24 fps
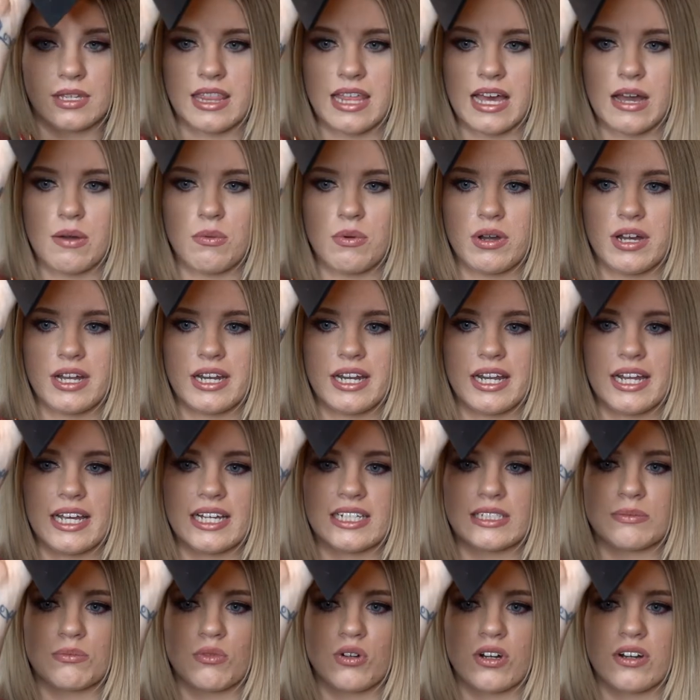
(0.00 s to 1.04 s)
That one
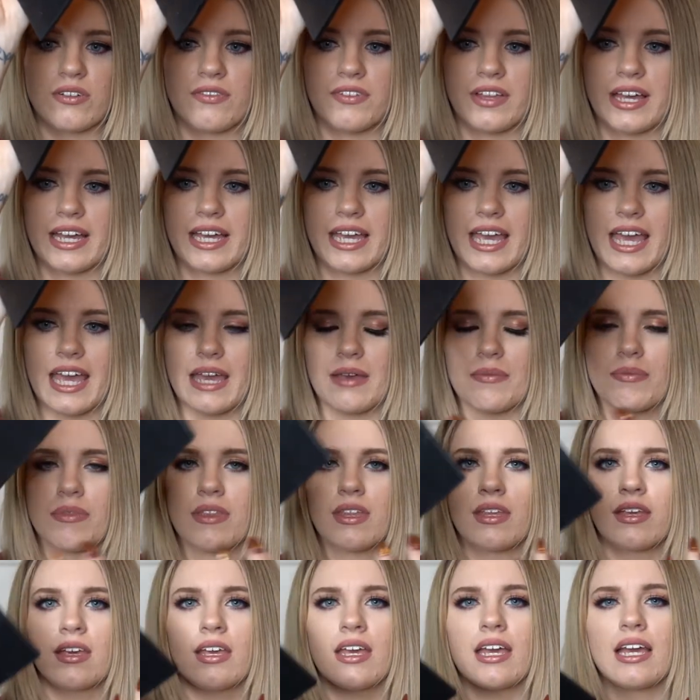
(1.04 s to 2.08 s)
is more of like a
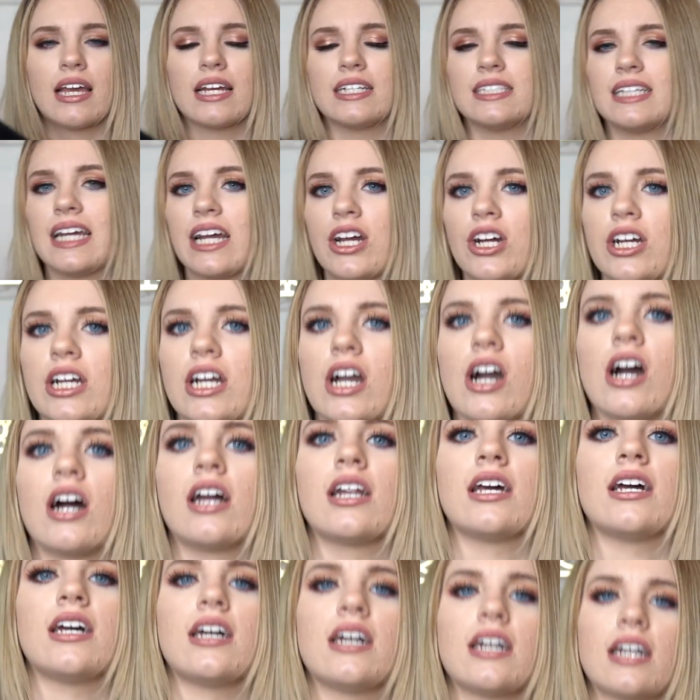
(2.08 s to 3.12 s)

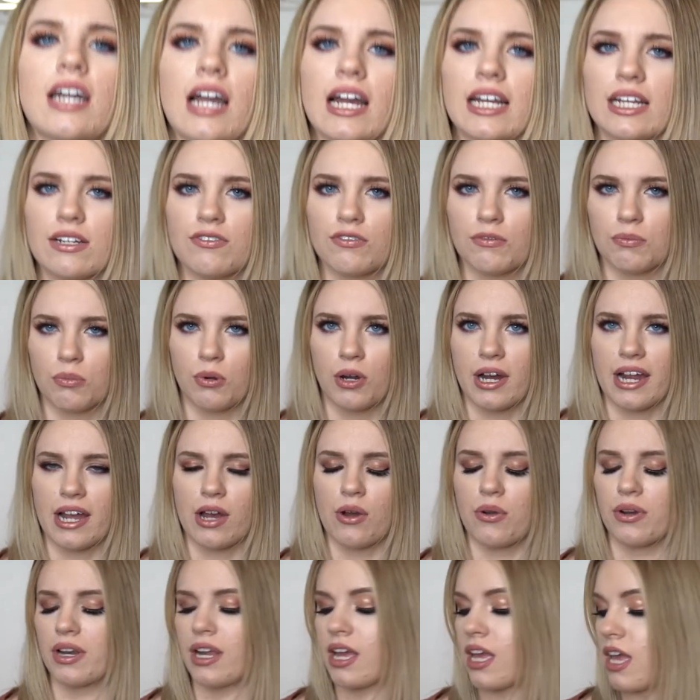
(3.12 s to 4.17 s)
terracotta kind of
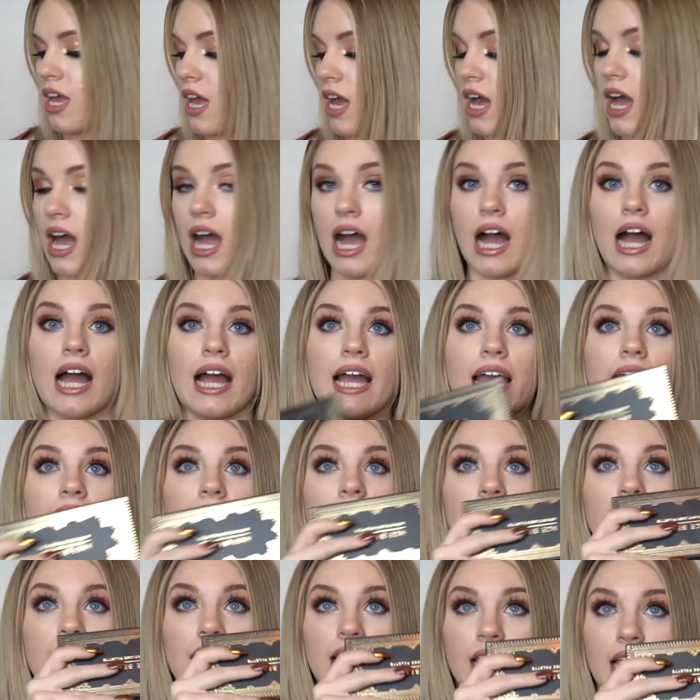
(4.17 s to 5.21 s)
brown. I
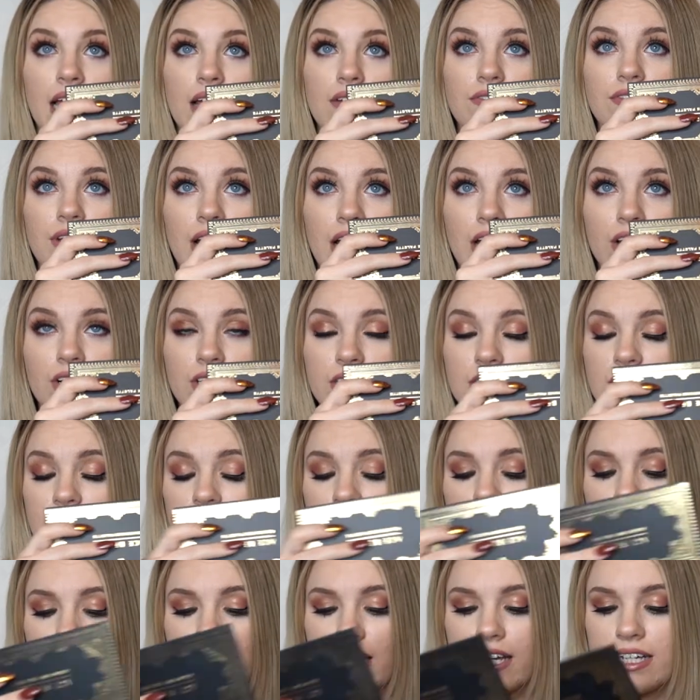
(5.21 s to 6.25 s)
love colors
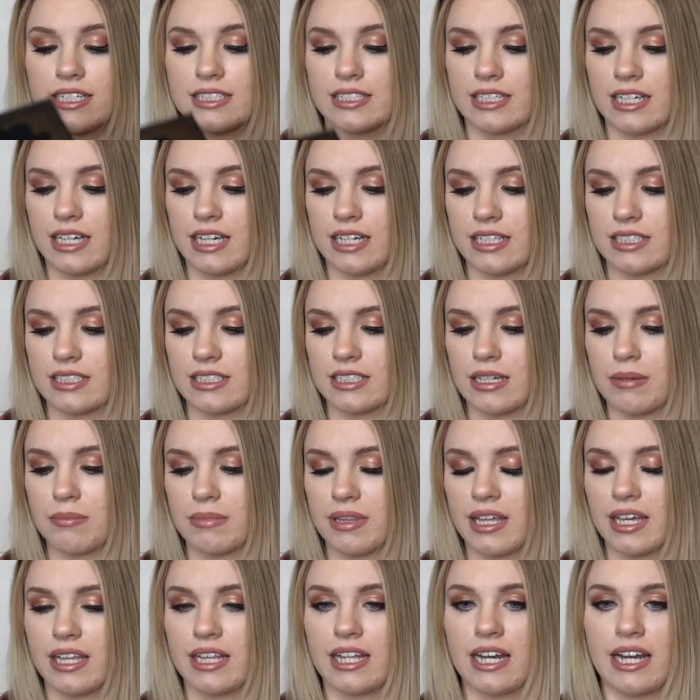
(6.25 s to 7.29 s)
like this. It's
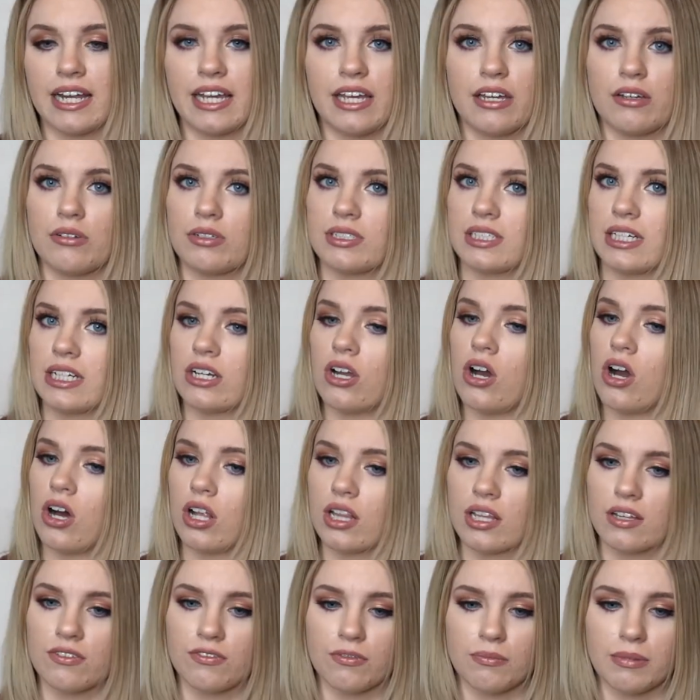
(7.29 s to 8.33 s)
something that I use in
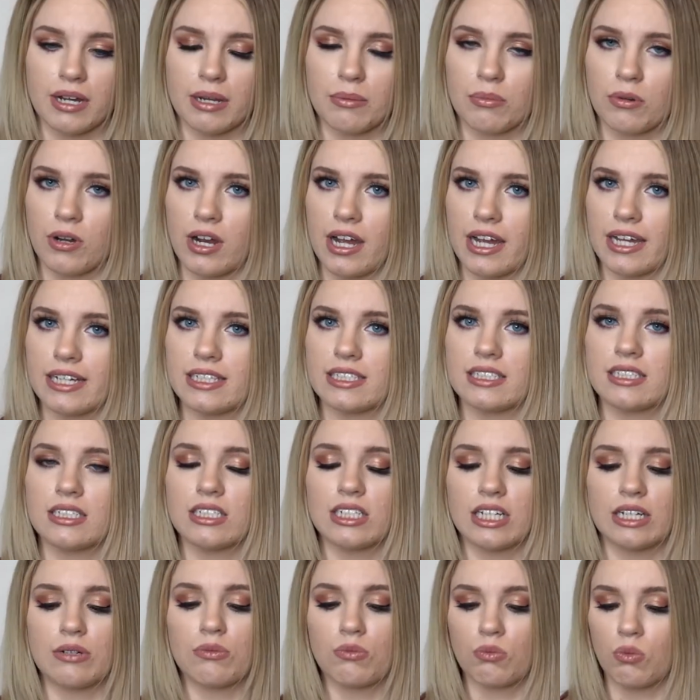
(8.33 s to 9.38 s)
all of my brides.
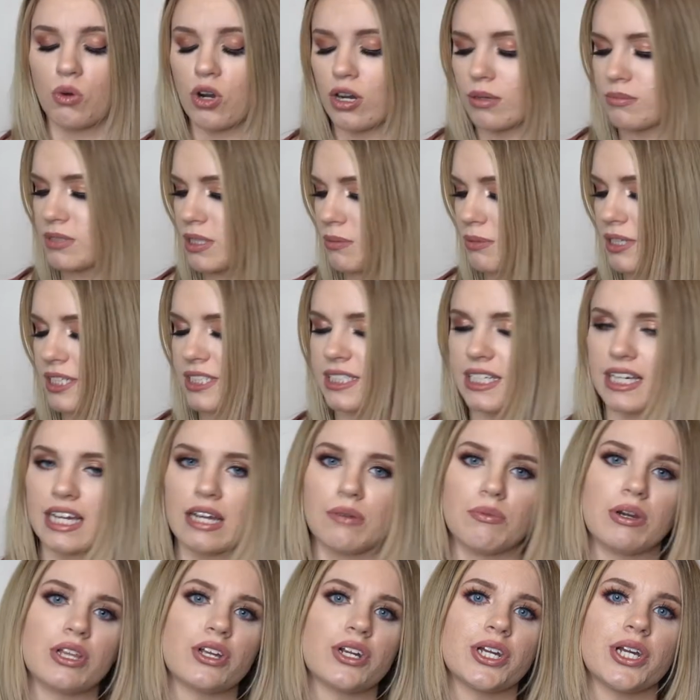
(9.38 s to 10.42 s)
It warms up the
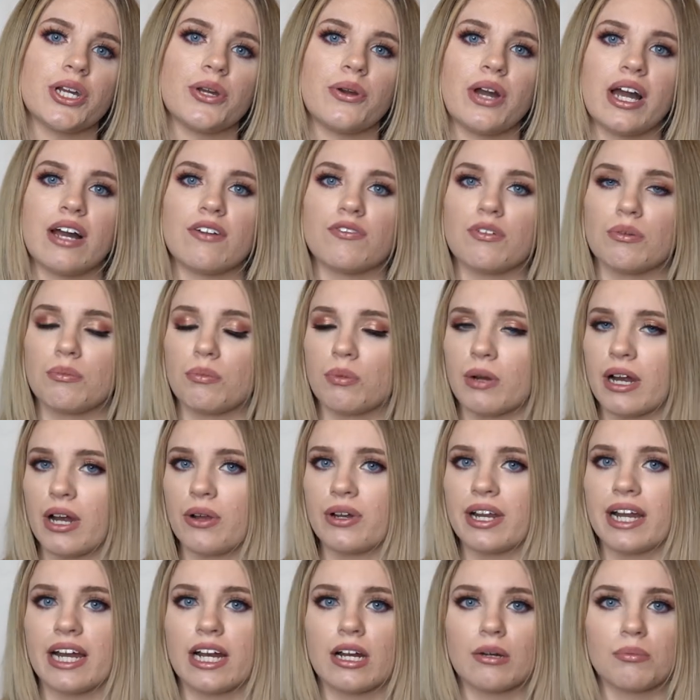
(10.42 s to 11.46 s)
skin, whether you have
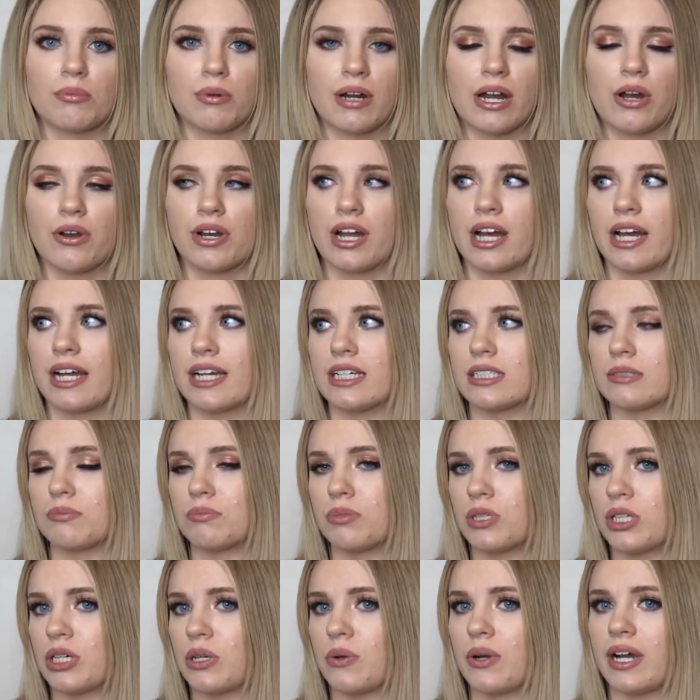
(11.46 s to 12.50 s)
brown hair, brown eyes,
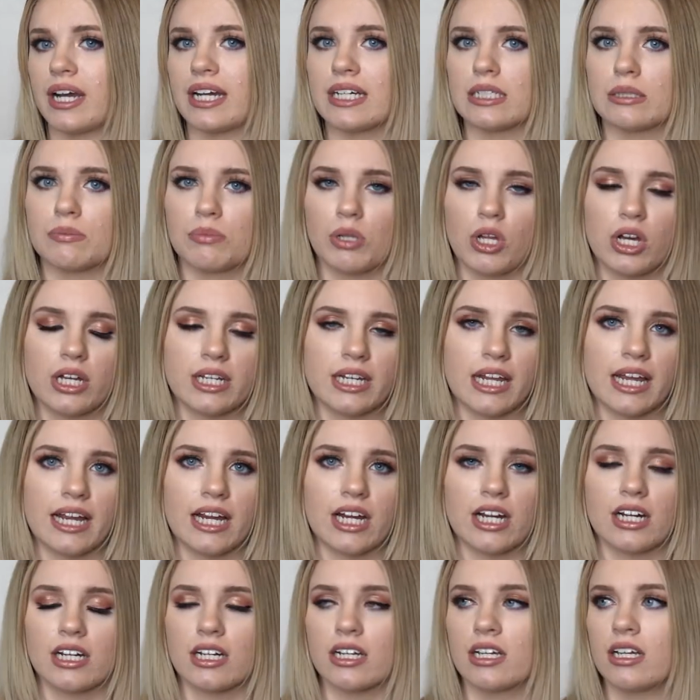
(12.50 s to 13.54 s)
blonde
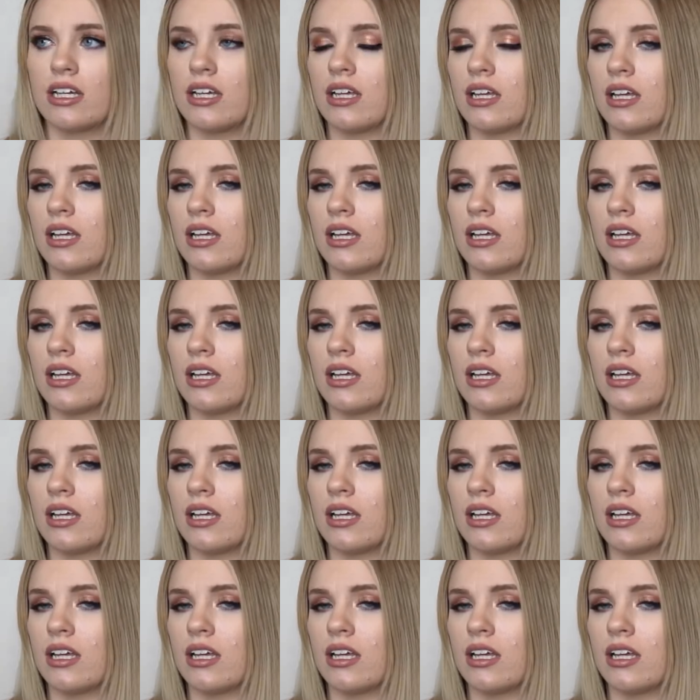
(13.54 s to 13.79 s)
hair,